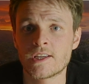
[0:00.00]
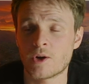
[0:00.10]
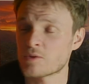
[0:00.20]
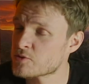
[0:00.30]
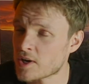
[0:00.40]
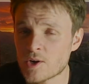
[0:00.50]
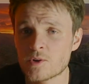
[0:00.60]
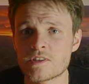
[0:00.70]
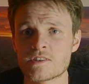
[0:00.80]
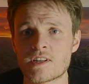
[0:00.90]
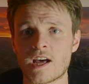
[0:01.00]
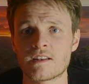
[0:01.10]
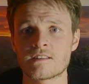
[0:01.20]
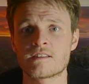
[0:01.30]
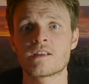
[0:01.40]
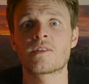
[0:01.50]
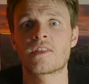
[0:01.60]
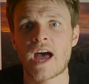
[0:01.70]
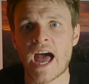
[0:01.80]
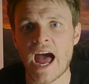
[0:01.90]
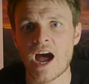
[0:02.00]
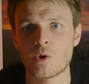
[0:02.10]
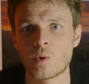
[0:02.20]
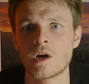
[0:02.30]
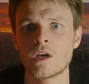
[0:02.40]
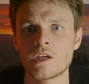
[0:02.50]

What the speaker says: You know, I'm trying to understand the how,